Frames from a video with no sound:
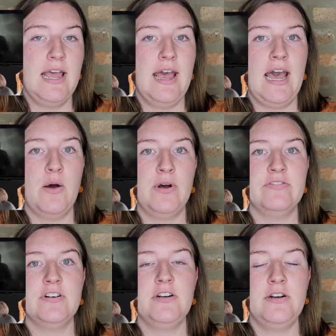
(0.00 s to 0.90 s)

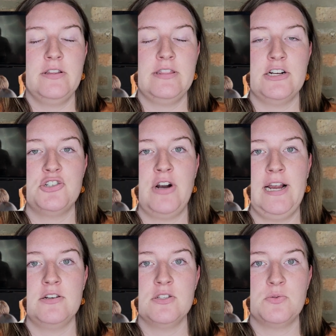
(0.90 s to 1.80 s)
However, their
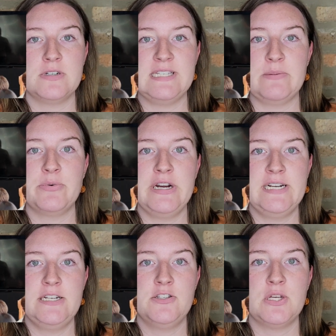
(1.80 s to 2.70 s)
trials were
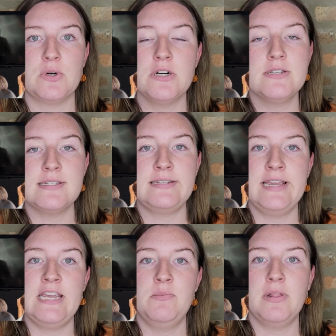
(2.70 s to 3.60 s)
separated, so hers is
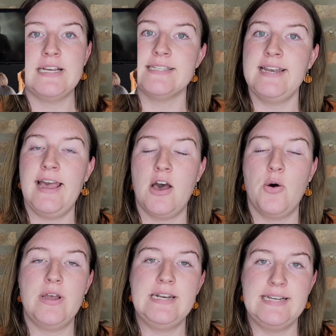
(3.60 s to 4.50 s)
taking place
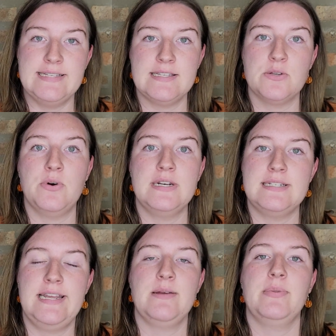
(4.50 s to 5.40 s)
now and his is going
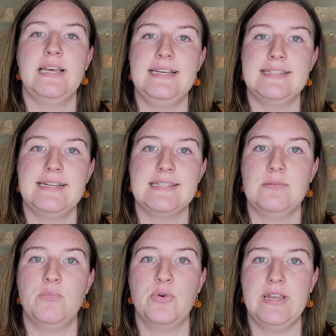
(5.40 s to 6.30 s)
to take place at
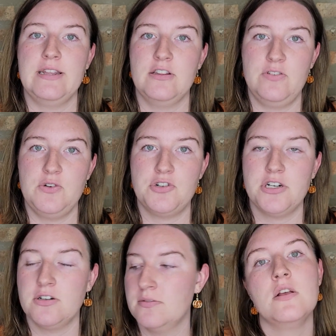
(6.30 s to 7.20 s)
some point in the
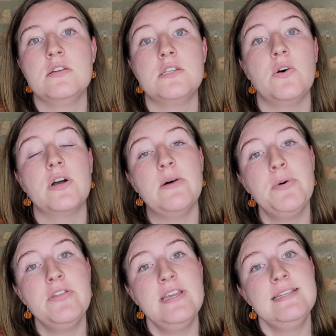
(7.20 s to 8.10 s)
future. So a
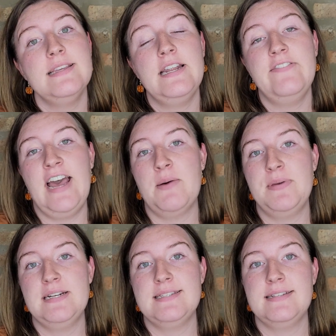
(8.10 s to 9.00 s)
couple of things that have
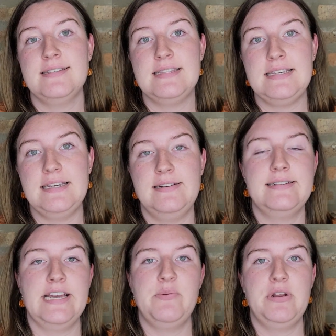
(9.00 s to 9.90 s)
happened since the
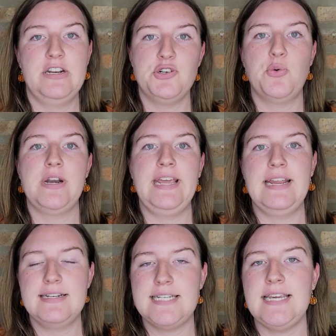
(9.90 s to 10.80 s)
indictment in
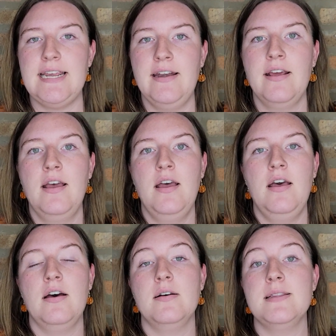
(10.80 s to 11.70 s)
2018.
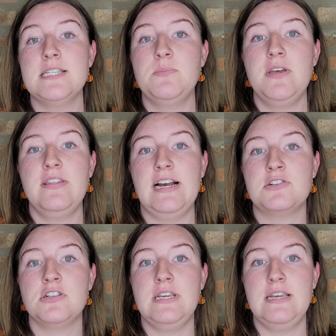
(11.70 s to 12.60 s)
Elizabeth
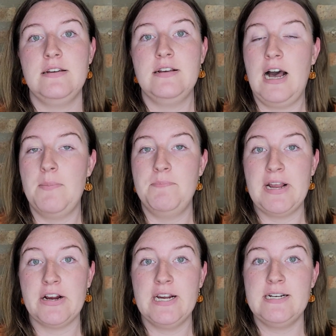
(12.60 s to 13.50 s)
actually got
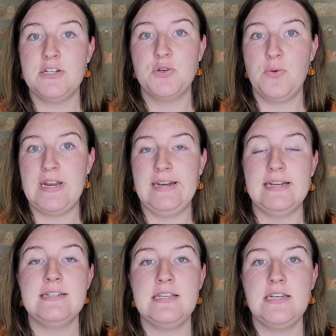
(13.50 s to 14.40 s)
married in
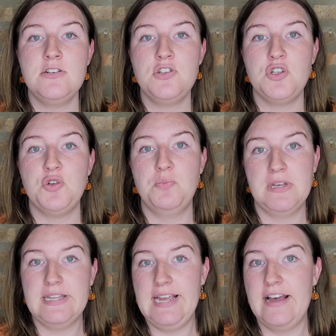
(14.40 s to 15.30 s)
2019 to
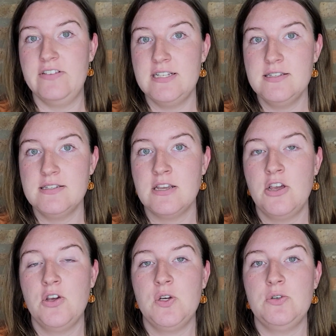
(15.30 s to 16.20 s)
Billy Evans,
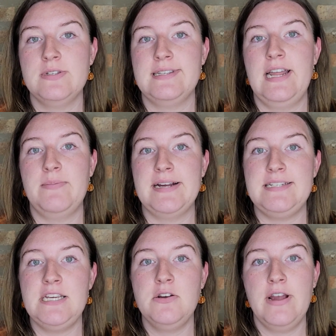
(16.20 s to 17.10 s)
who is an
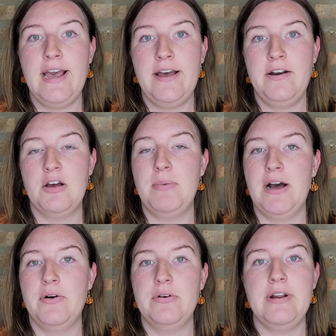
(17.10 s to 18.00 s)
MIT grad,
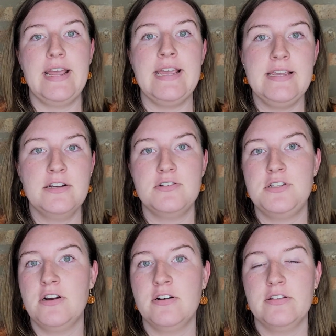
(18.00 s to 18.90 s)
about 8
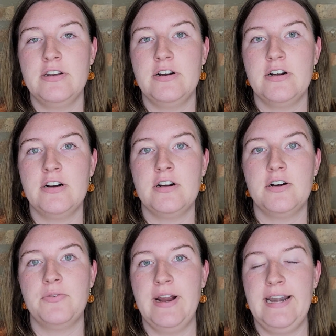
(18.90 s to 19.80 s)
years younger than
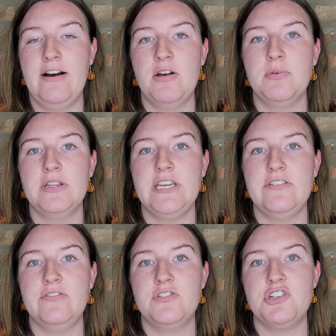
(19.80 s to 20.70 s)
her. Right now, I
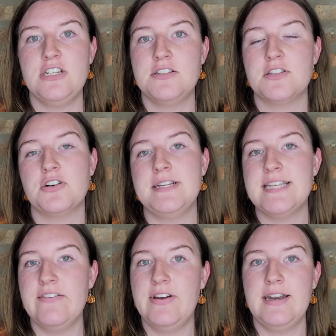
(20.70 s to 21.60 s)
believe she's
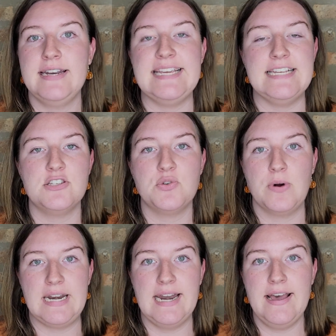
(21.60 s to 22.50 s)
37 and he's
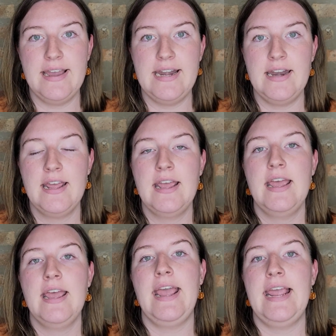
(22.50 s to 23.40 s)
29.
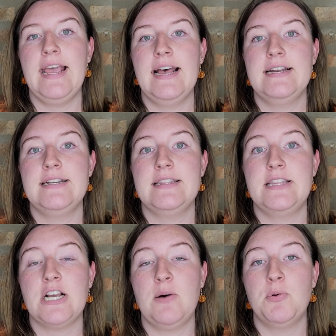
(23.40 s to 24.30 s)
And
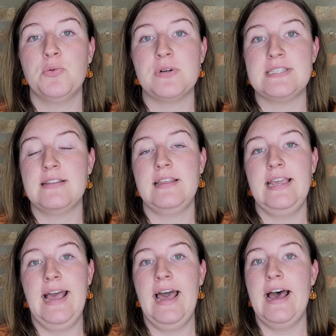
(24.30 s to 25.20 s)
the couple recently
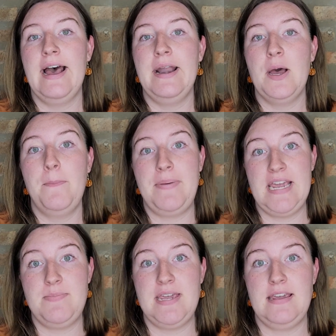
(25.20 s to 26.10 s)
had a
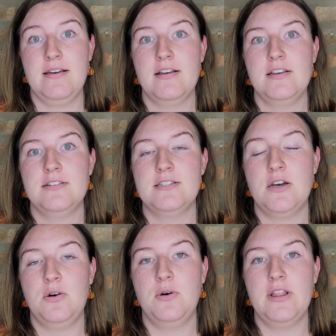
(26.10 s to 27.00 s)
baby.
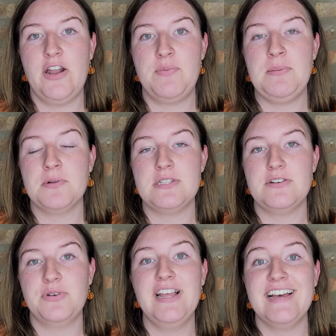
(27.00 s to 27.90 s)
So a lot of people
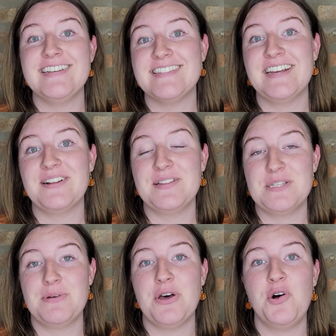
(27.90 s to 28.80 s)
didn't realize that
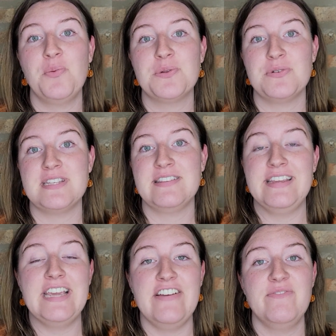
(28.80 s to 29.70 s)
Elizabeth Holmes
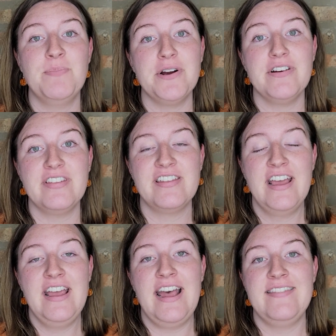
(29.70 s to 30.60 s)
recently gave birth,
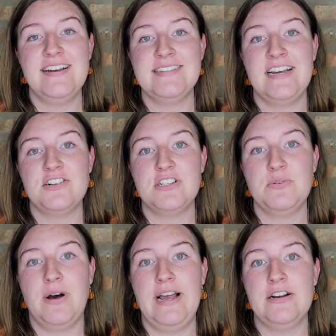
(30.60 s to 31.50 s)
and that's actually
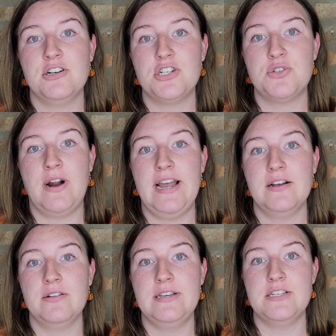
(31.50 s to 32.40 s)
why her
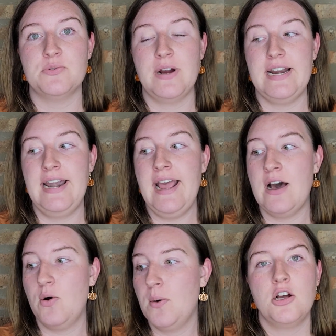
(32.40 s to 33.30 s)
trial is right
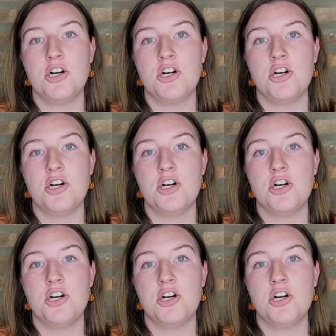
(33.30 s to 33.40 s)
now.